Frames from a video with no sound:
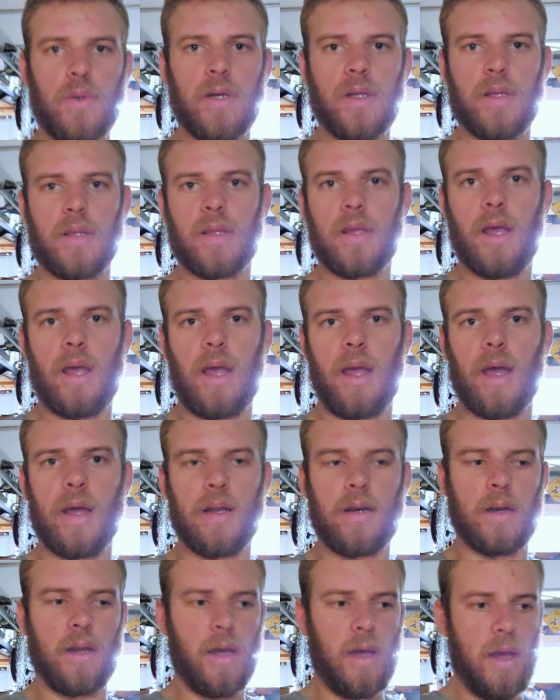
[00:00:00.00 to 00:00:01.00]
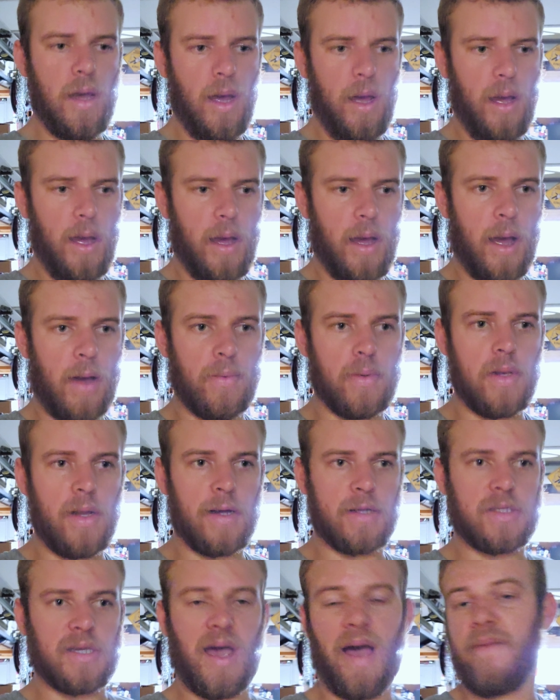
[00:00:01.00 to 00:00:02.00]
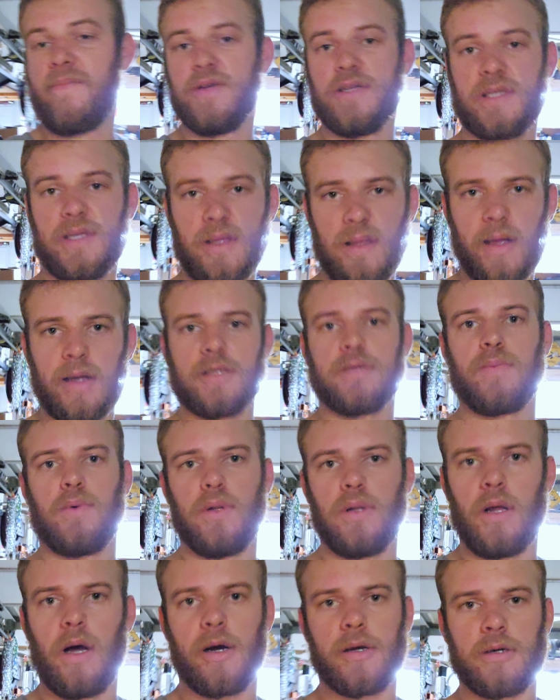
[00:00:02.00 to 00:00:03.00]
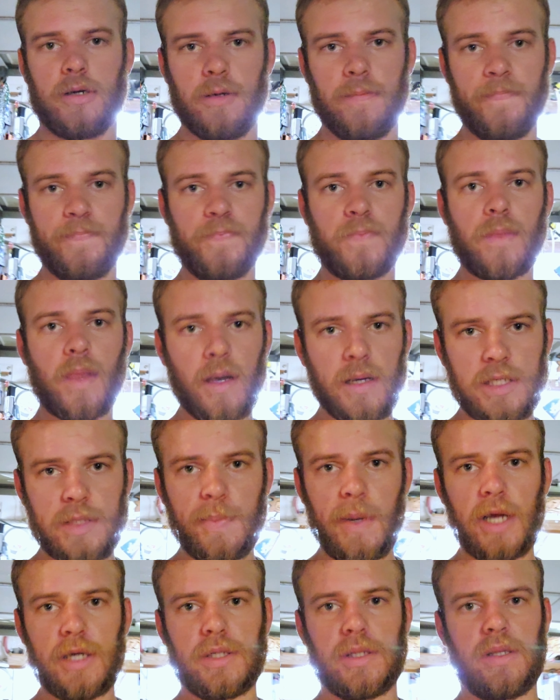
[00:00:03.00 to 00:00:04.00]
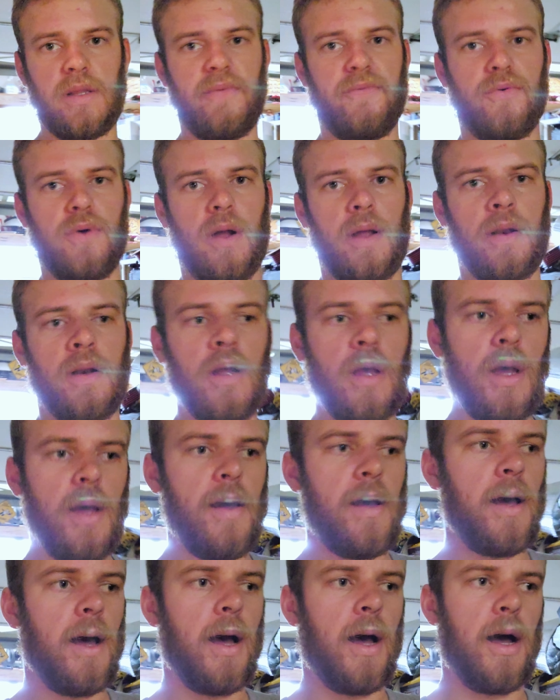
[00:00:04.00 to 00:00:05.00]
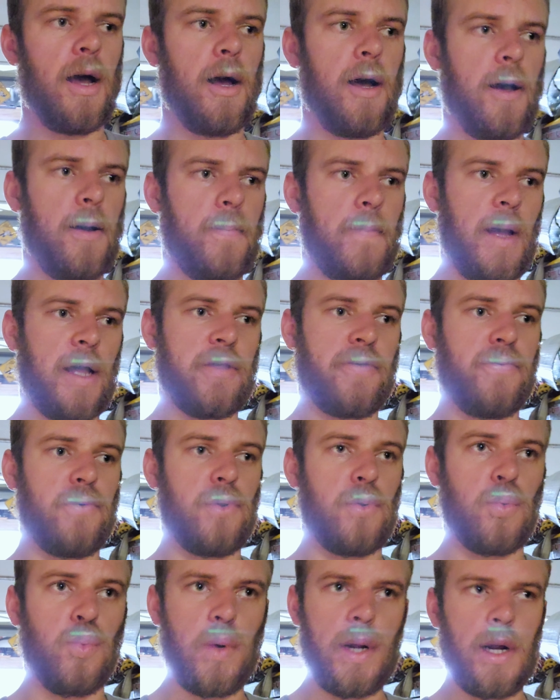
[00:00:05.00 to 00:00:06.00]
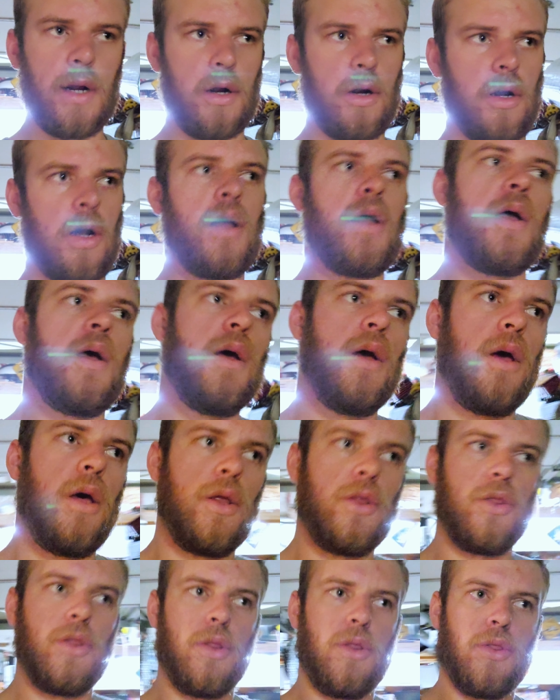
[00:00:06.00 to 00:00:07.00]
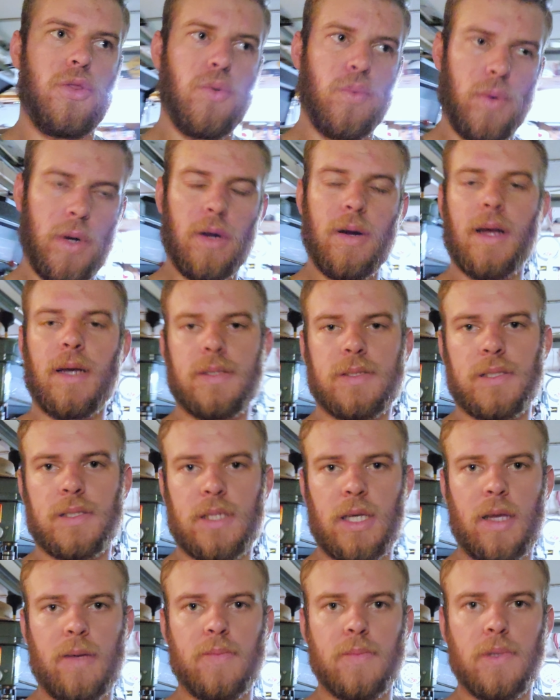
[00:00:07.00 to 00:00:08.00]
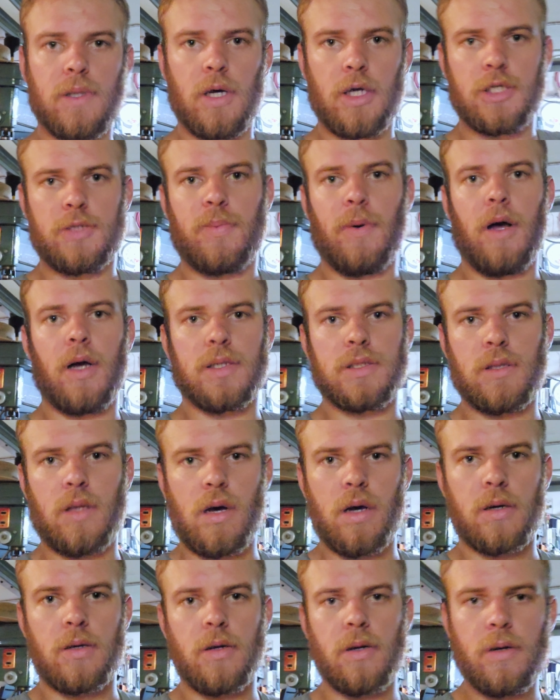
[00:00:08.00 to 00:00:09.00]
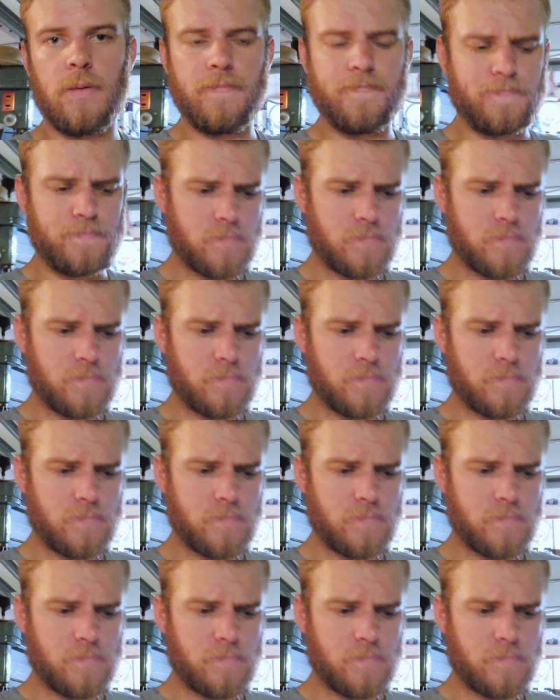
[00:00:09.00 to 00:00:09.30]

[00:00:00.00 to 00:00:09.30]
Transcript: with, and I would like to have a selectable locker, especially in the front. As for the rear has the same lunchbox locker,